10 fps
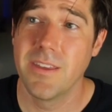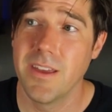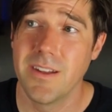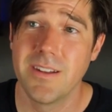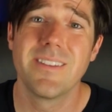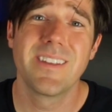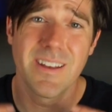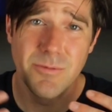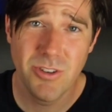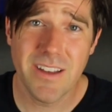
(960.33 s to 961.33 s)
then the
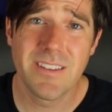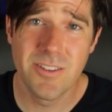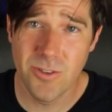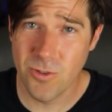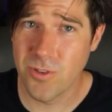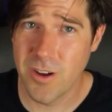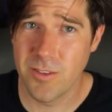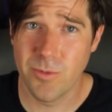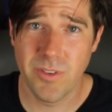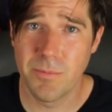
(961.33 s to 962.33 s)
ejected
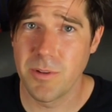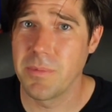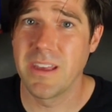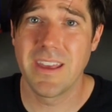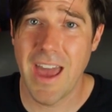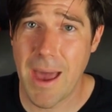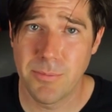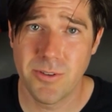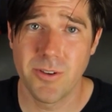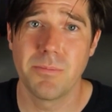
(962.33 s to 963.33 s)
neutrons will simply be
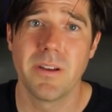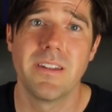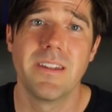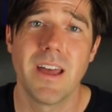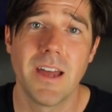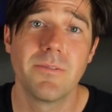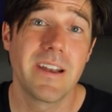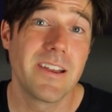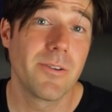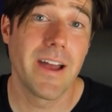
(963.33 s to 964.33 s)
captured by the
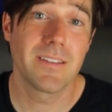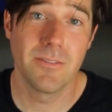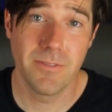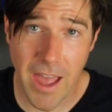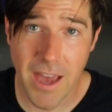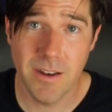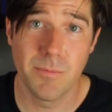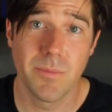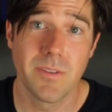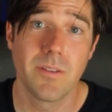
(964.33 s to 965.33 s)
non-radioactive
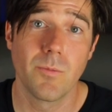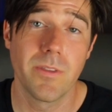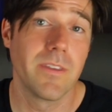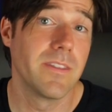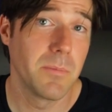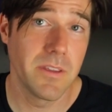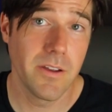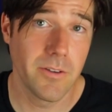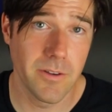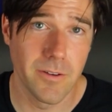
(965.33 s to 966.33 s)
atoms within the
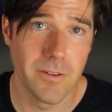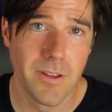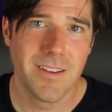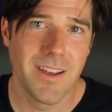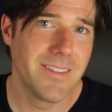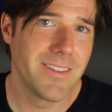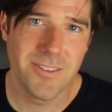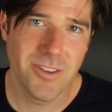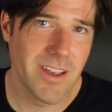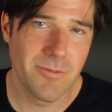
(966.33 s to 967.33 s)
material, and the
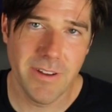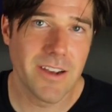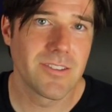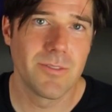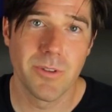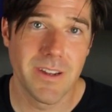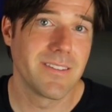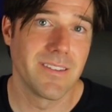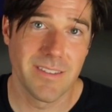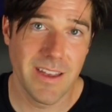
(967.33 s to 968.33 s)
chain reaction will not
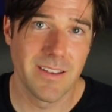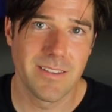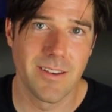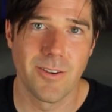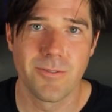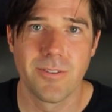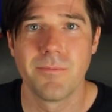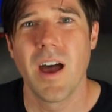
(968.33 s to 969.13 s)
sustain itself.